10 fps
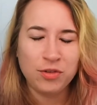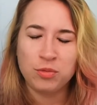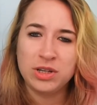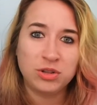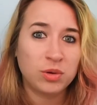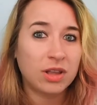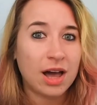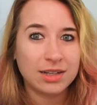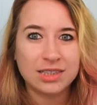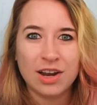We do a
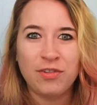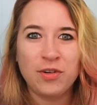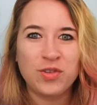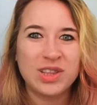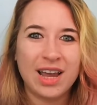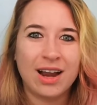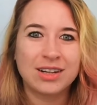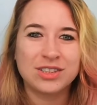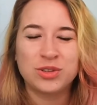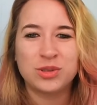lot of stuff over there,
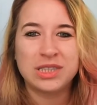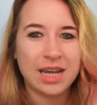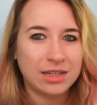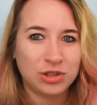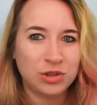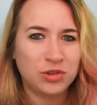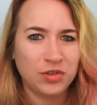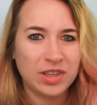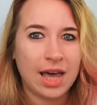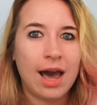so stay tuned
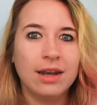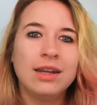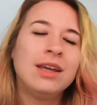for that.